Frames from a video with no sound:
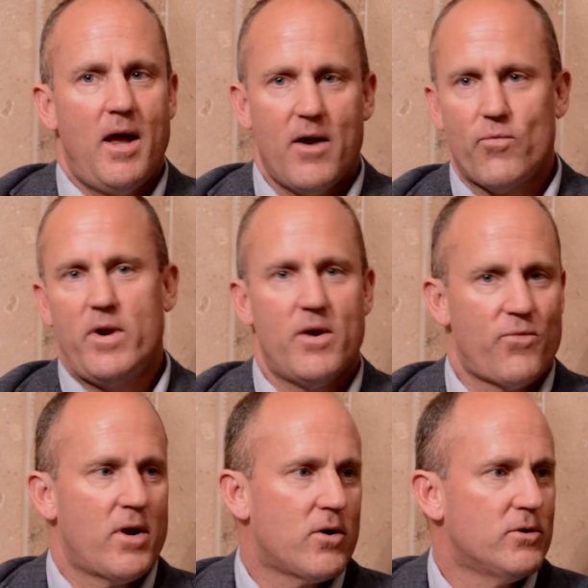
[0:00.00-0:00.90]
every
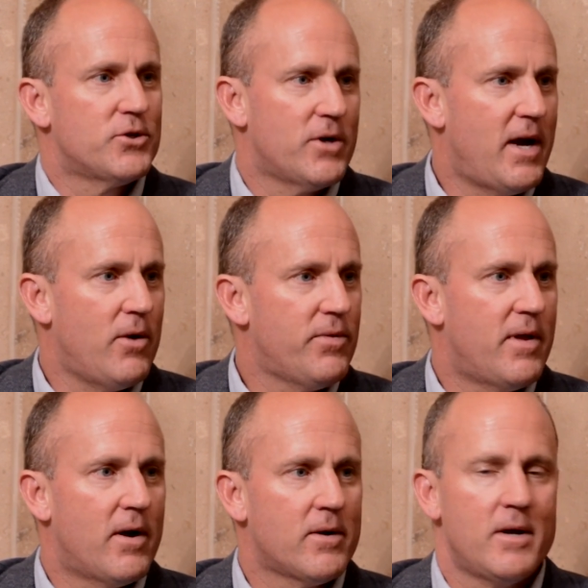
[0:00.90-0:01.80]
different culture out
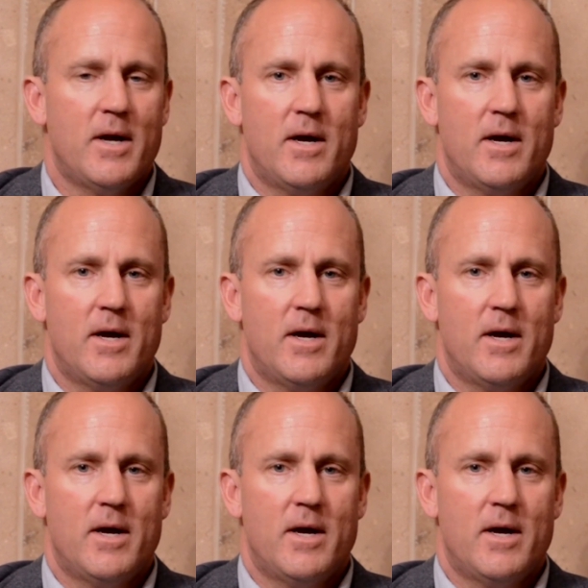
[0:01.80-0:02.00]
there,